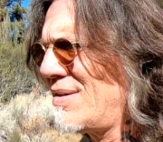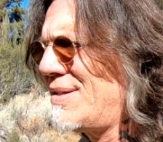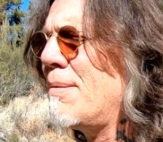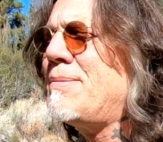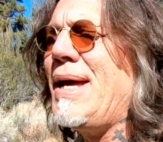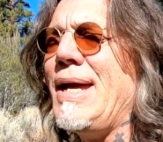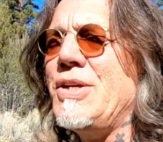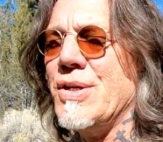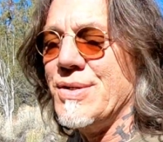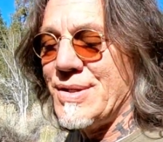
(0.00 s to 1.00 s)

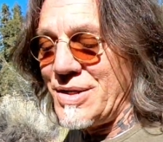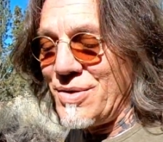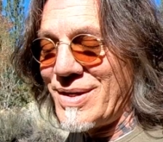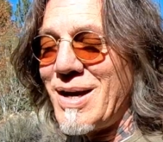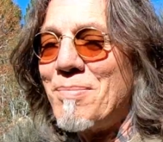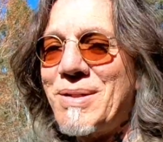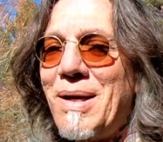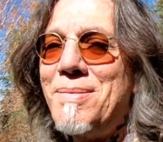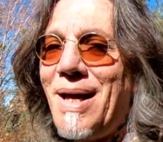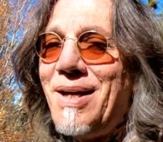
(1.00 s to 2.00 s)
Temptations. I do a couple
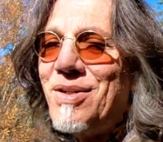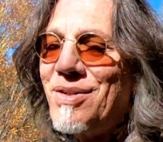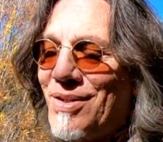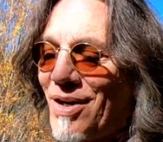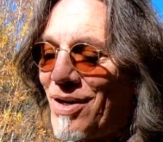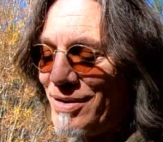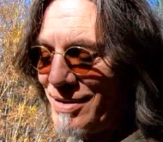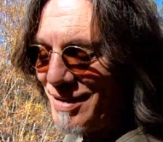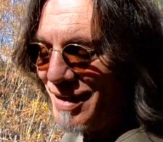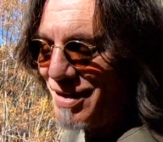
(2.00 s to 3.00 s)
Temptation
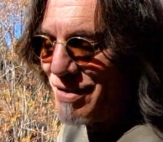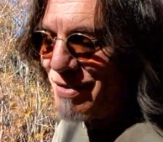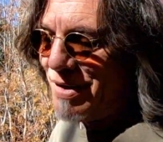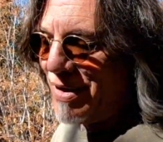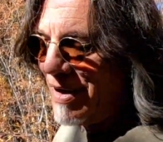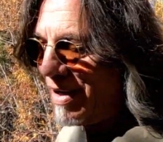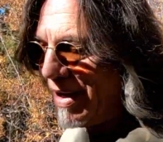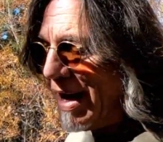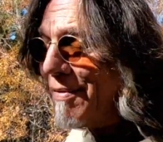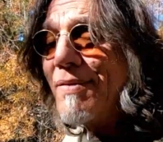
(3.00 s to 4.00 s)
songs.
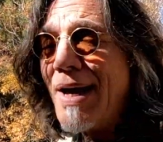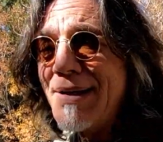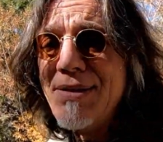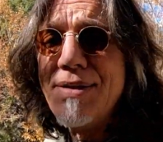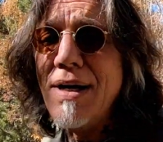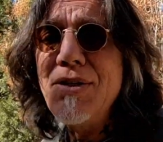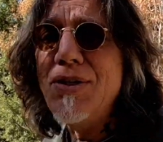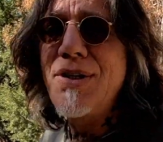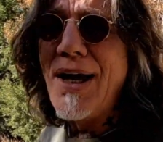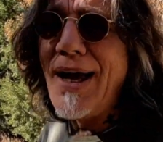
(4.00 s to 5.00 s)
I've got
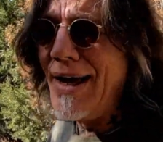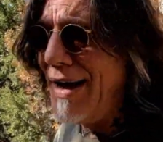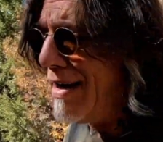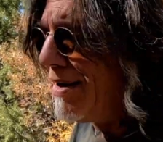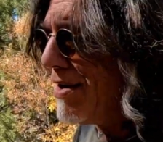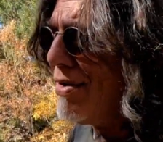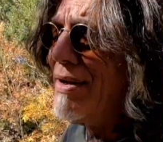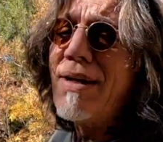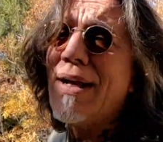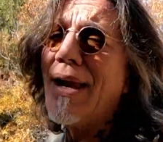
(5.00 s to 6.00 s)
sunshine on
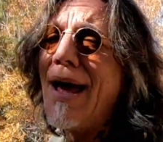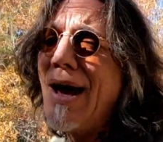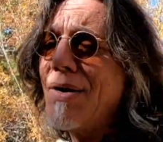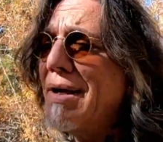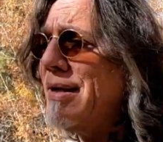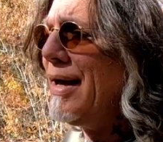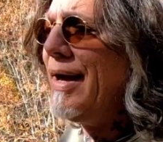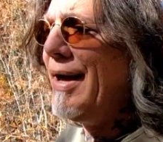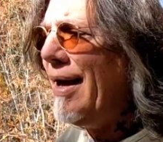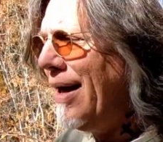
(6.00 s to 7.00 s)
a cloudy
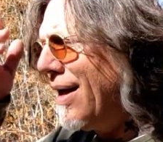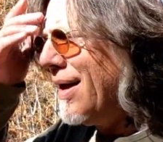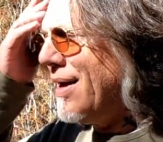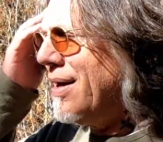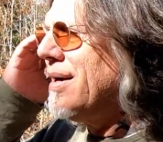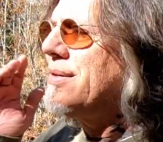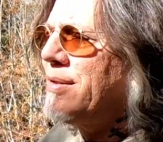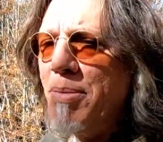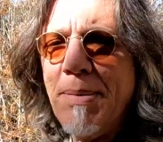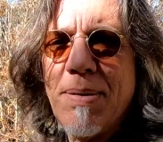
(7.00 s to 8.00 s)
day.
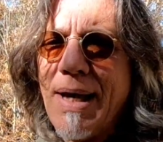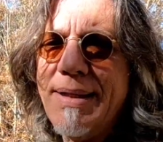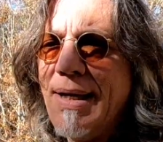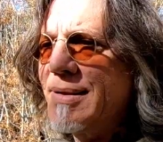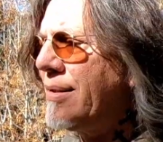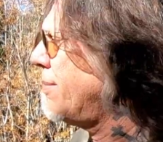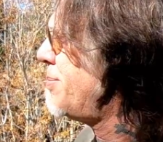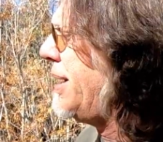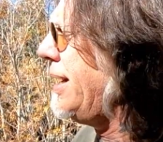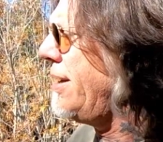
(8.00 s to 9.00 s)
Some people like that stuff,
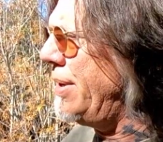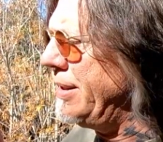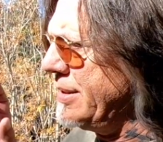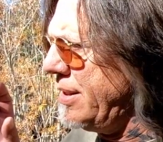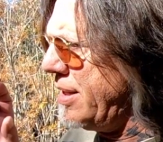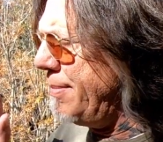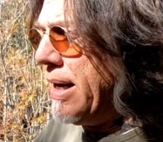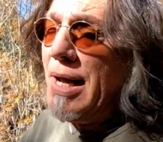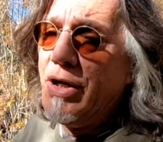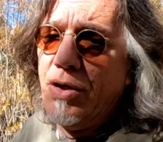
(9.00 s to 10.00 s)
but anyways, I mean,
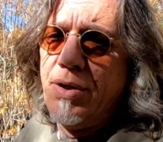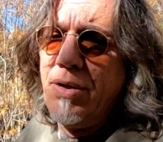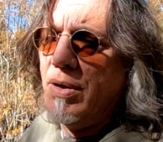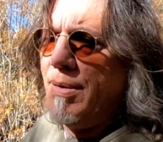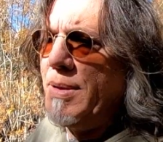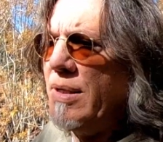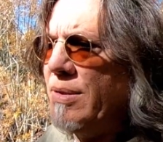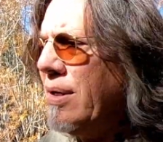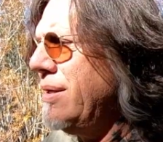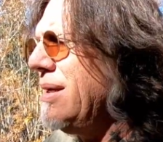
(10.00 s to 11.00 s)
I do too. I mean,
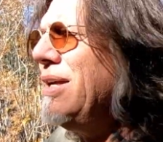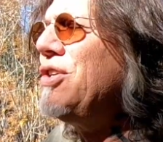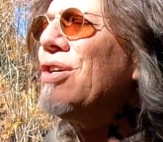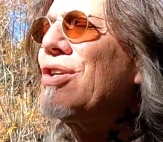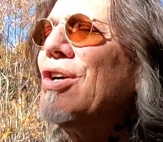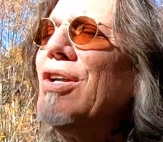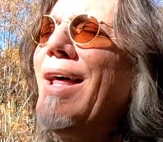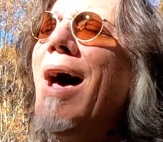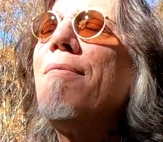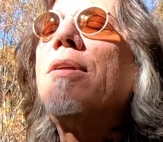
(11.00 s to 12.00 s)
it's just good
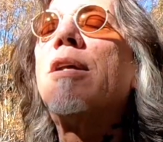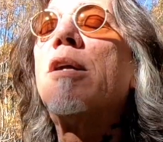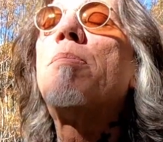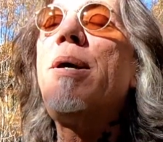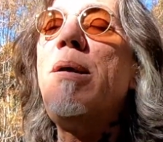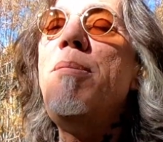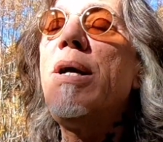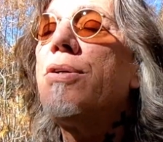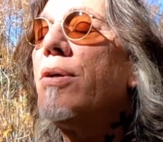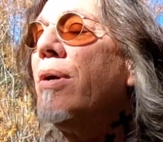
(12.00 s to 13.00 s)
to have a little bit of
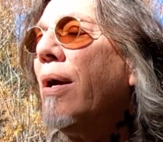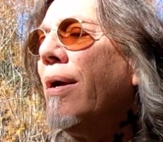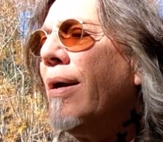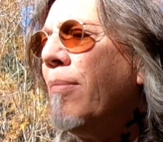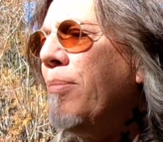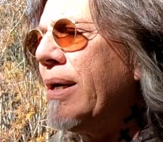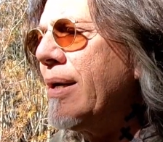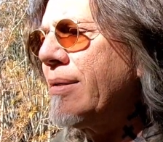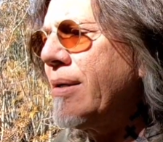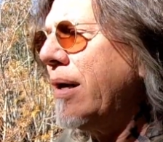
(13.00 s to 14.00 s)
mixture,
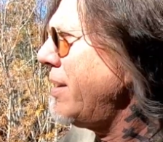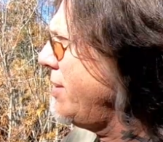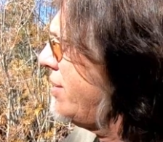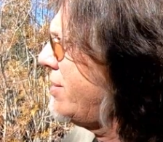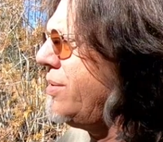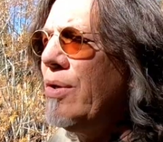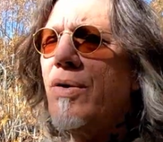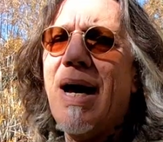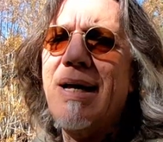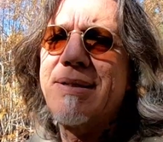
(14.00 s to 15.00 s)
because you new
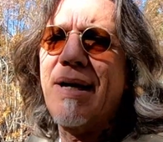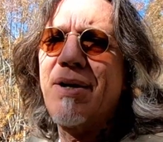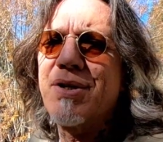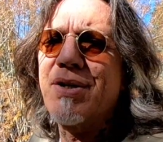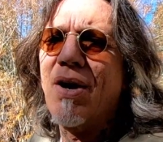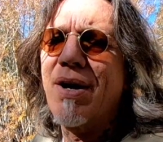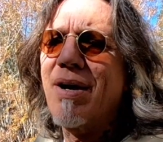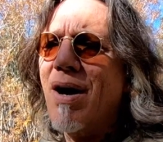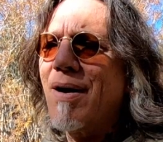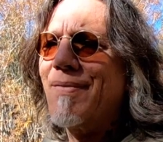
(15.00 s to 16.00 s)
guys that are
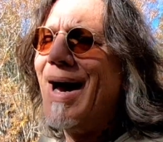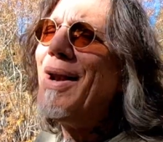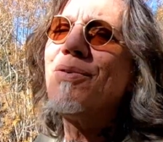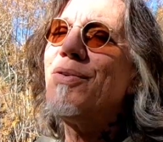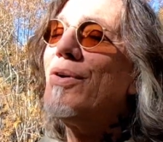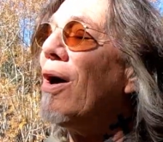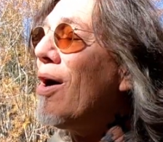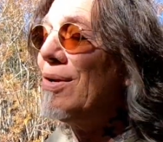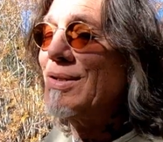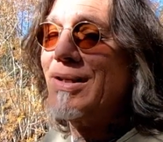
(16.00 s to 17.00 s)
starting off,
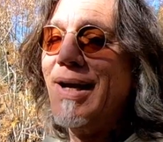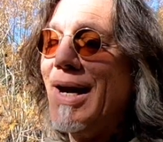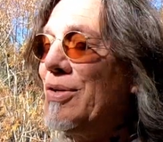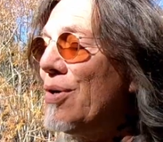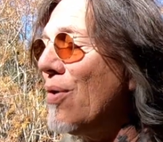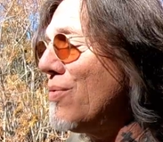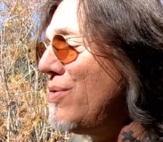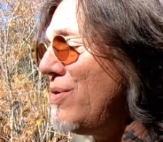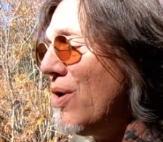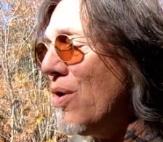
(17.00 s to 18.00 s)
honestly, I
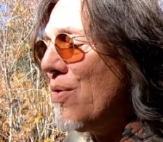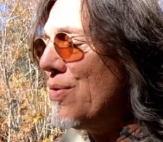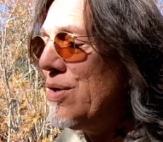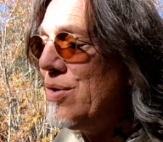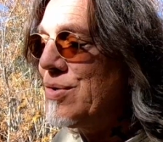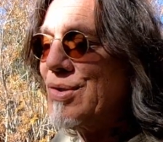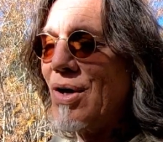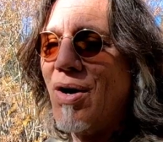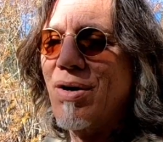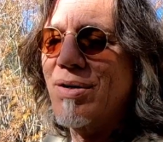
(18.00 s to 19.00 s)
don't know the new
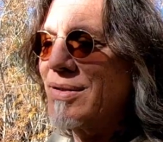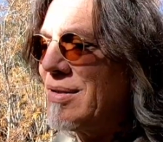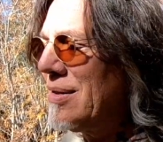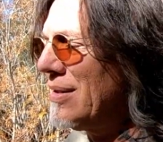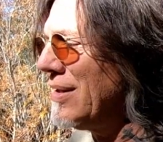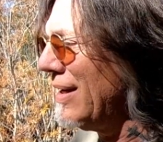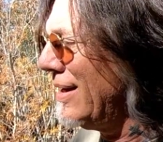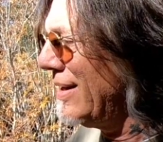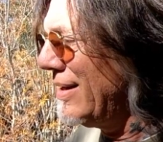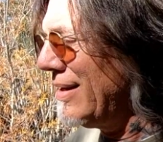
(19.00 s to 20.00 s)
songs
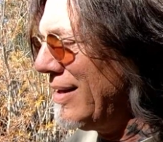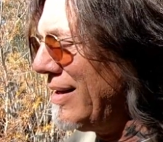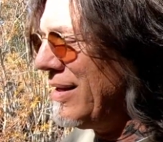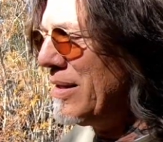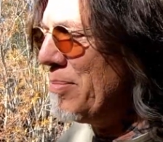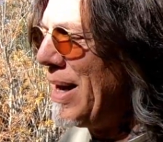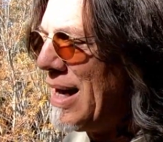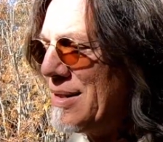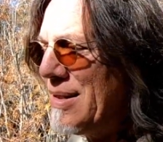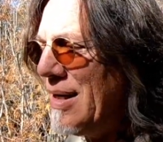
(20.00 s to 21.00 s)
in the
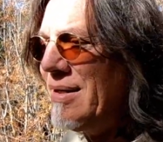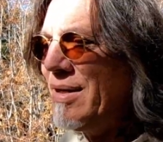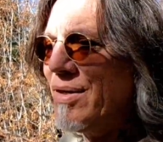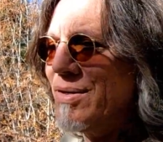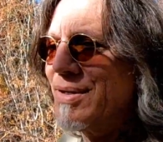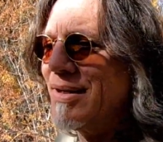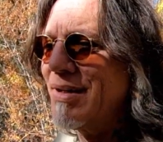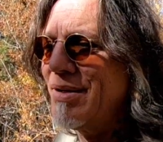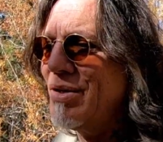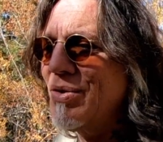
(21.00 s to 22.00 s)
past 10 years,
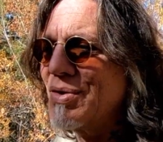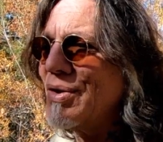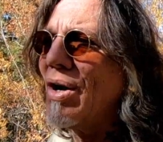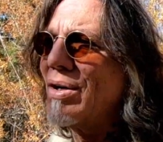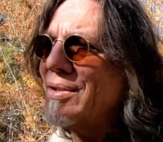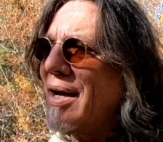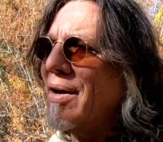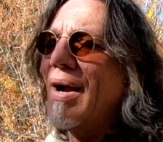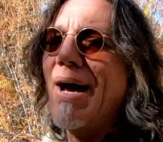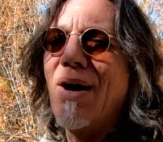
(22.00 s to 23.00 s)
the new songs that
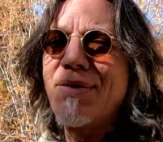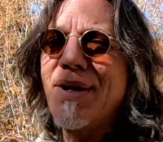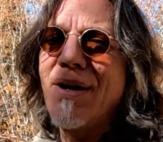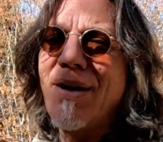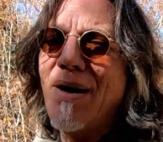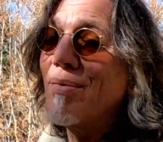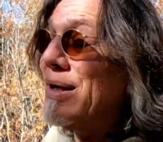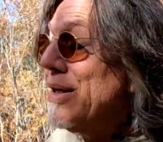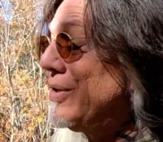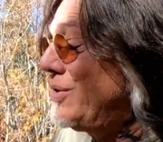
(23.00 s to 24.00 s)
are out there. I
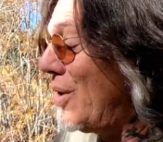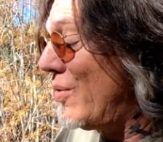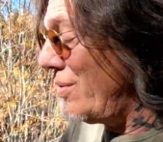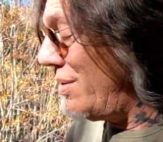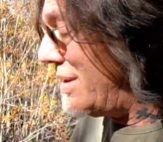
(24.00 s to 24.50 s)
really don't.